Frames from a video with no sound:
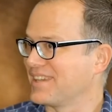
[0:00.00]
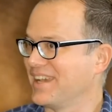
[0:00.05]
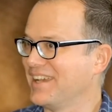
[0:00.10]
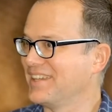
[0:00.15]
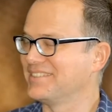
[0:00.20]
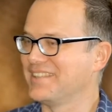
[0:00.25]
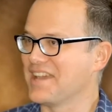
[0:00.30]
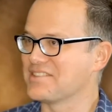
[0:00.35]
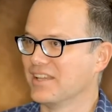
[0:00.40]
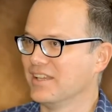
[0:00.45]

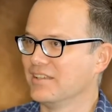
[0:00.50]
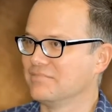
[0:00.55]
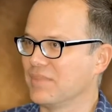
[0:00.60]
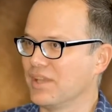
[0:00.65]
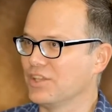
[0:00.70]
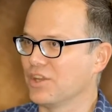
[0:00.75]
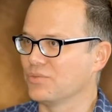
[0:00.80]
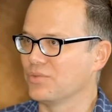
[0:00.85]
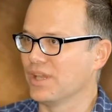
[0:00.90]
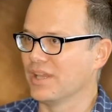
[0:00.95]
that
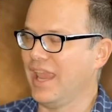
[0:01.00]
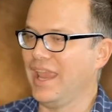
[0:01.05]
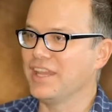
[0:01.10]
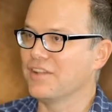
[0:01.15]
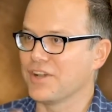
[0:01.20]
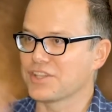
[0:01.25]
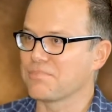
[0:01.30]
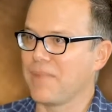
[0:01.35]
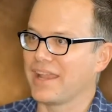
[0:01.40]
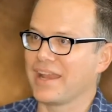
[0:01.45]
any
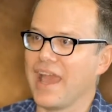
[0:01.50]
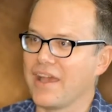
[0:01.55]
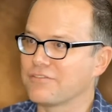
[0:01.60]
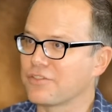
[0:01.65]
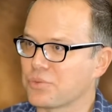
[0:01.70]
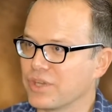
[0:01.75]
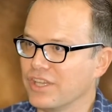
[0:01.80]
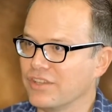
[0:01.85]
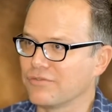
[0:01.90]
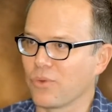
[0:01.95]
of us might have
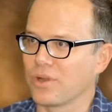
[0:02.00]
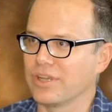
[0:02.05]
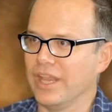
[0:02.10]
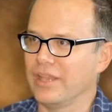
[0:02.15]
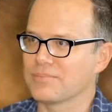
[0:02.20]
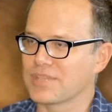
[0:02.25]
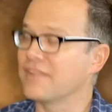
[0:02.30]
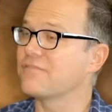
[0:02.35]
3, 4 names.